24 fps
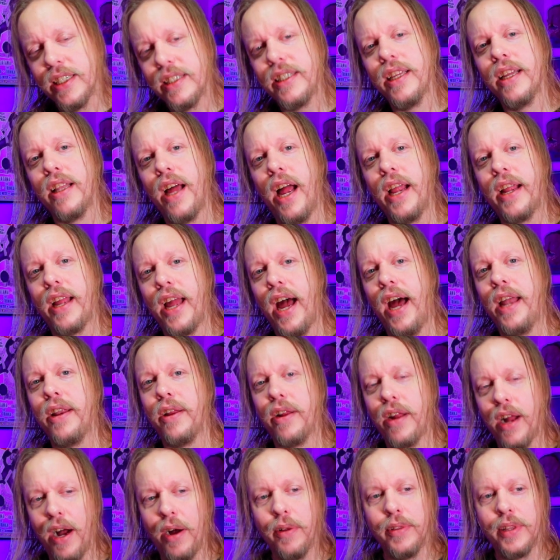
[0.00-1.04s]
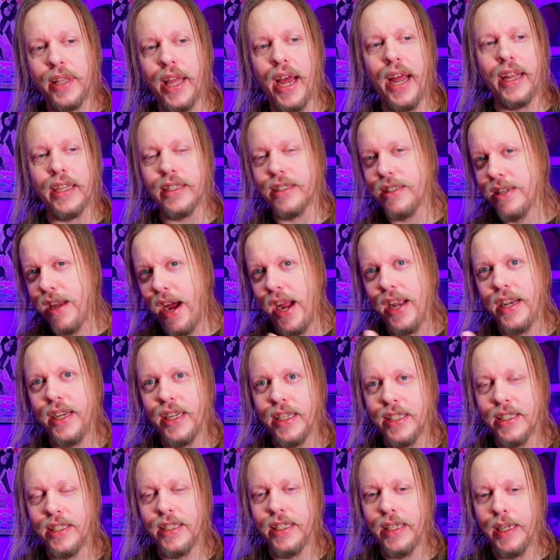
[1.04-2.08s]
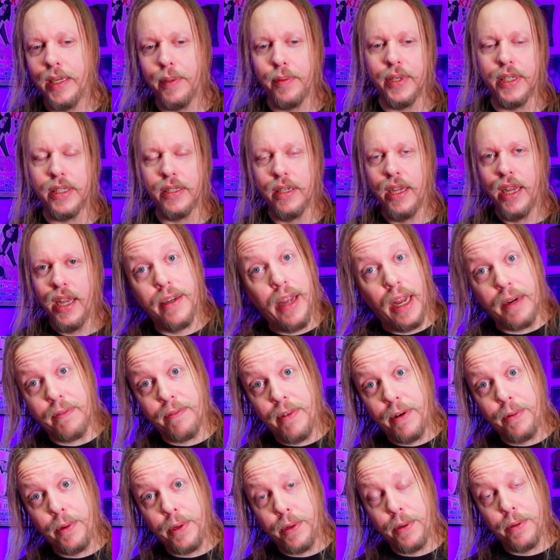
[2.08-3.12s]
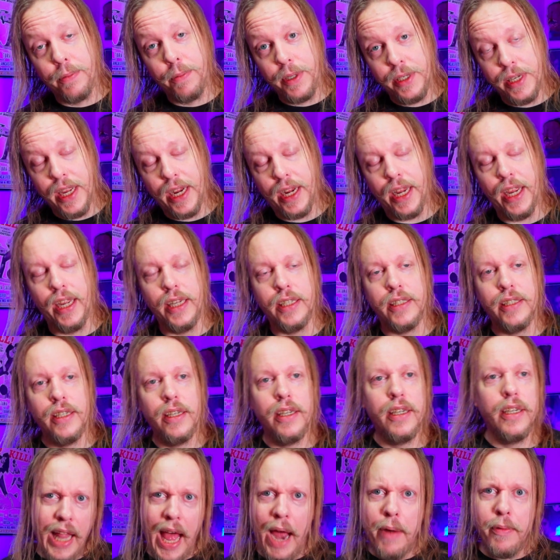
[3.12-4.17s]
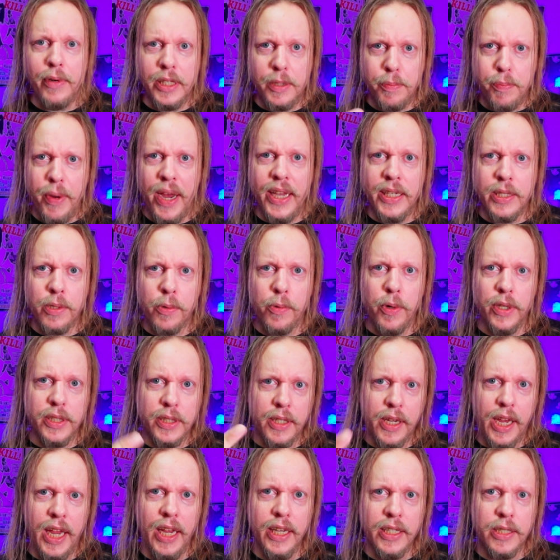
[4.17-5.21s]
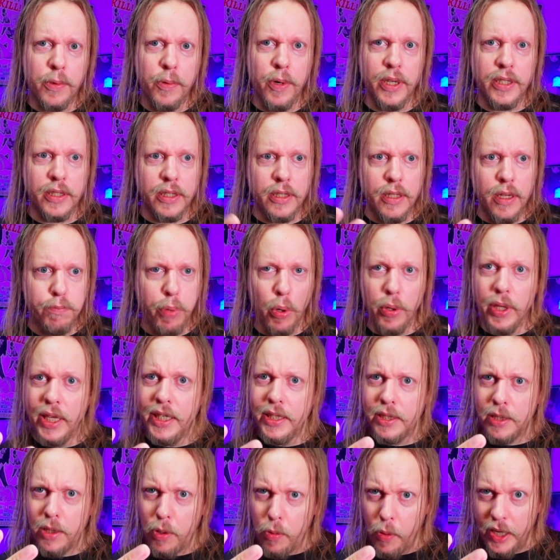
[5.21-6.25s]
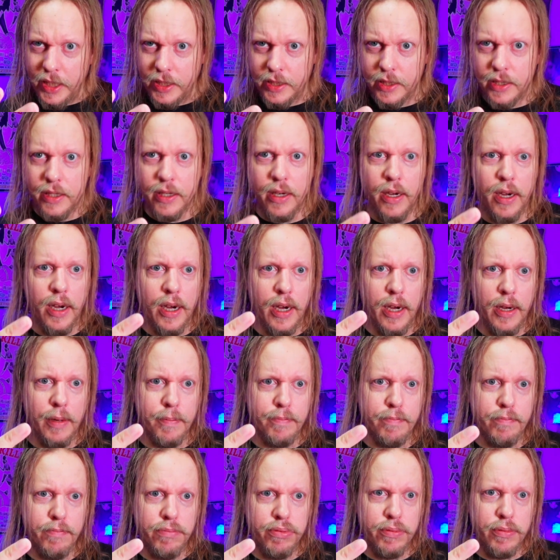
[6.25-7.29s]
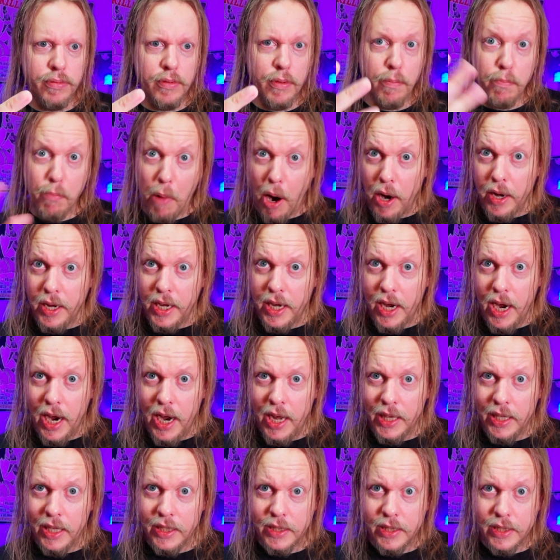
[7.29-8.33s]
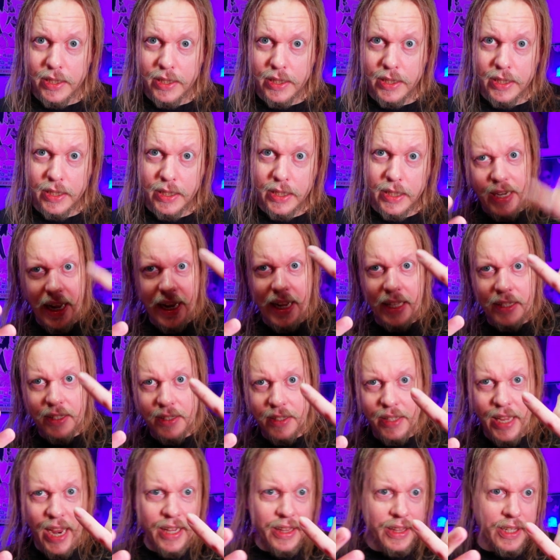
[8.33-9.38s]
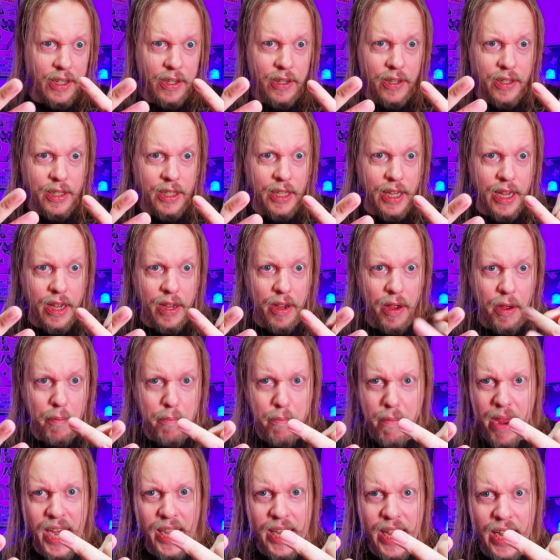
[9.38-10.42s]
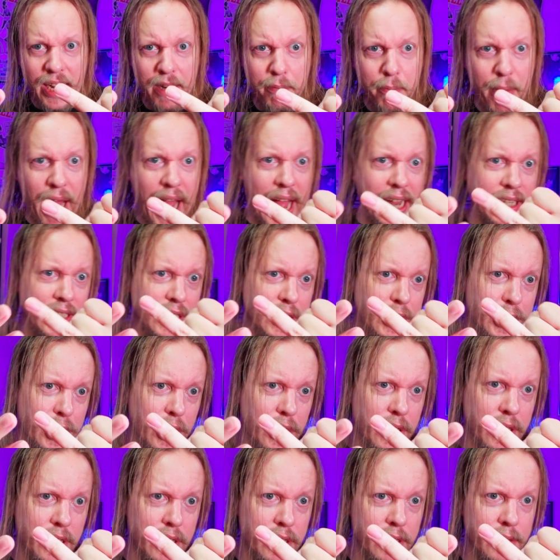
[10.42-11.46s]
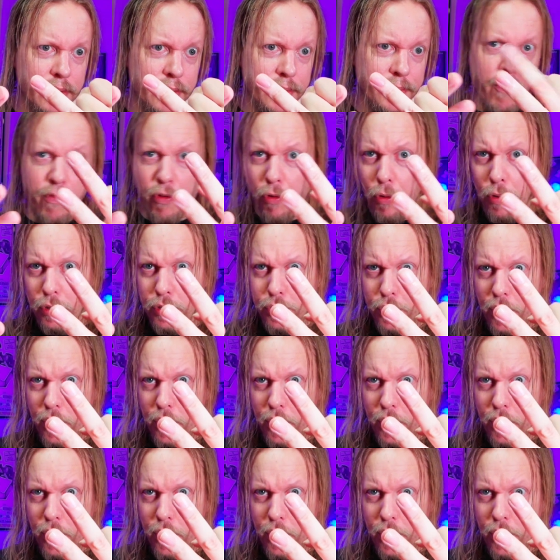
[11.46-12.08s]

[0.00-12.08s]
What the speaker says: Still, I kind of count that as 90s series. Not very good with decades. Larry, Space Quest, King's Quest, Police Quest, Monkey Islands, Day at the Tentacle, Maniac Mansion, Full